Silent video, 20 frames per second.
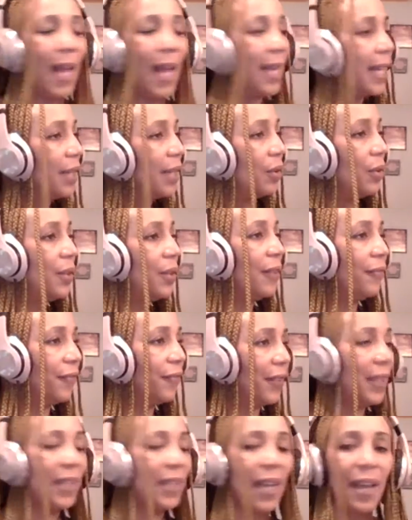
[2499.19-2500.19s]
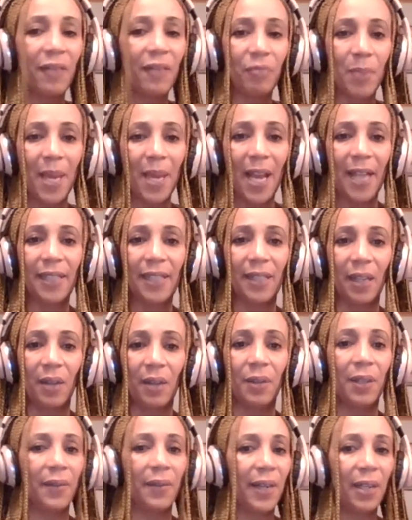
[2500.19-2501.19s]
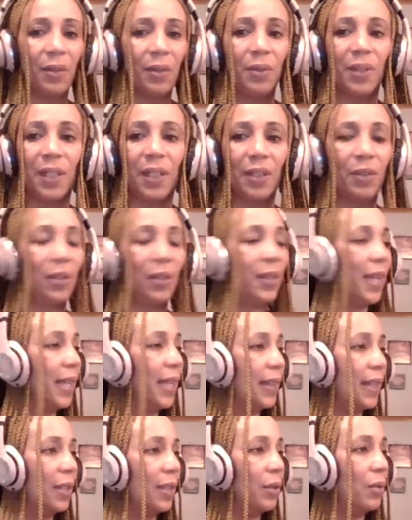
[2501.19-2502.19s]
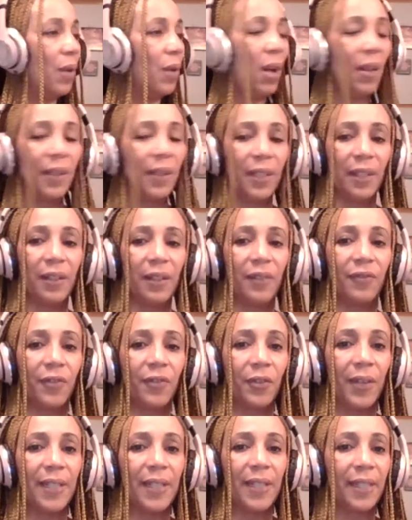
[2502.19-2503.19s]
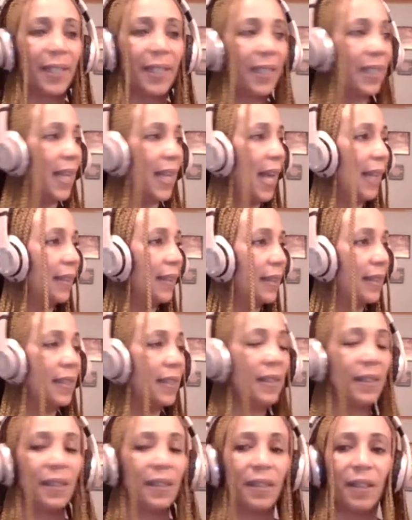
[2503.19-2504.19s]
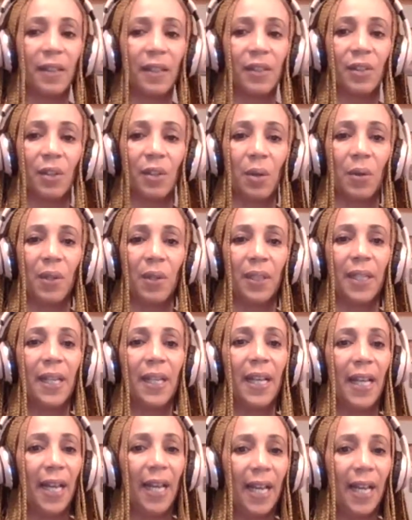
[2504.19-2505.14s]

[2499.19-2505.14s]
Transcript: And I know the FBI is out there. I know they're looking, they do all their forensic analysis and so on.